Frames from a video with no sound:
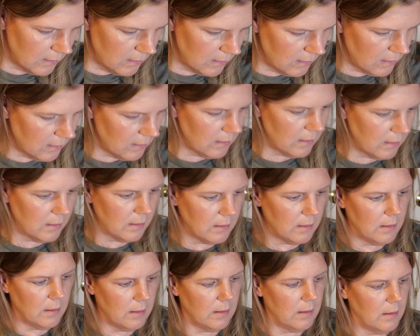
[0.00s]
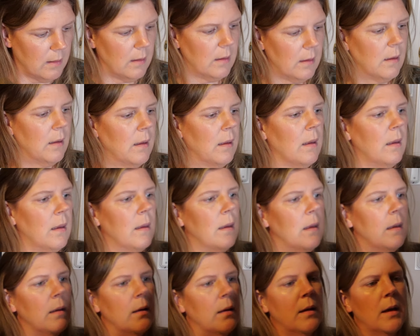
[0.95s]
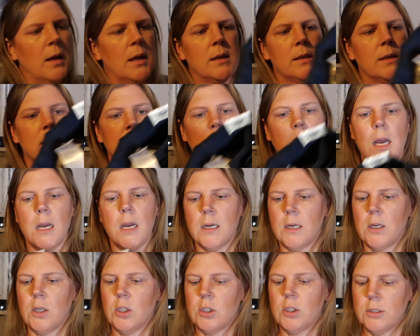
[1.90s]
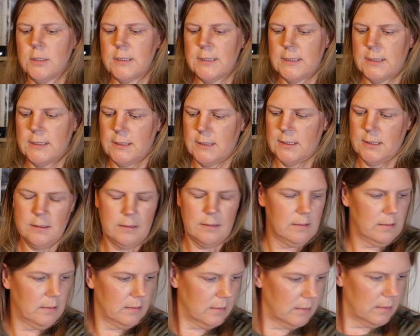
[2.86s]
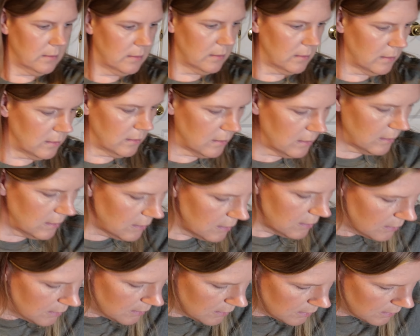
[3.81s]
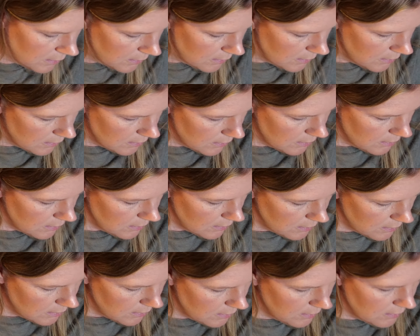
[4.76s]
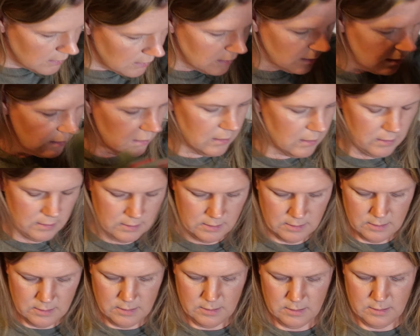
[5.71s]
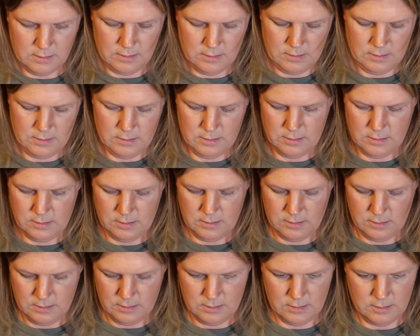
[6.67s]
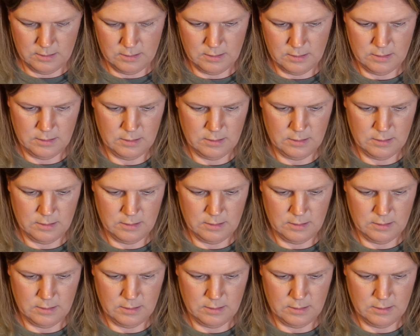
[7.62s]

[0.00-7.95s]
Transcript: The person shown says nothing.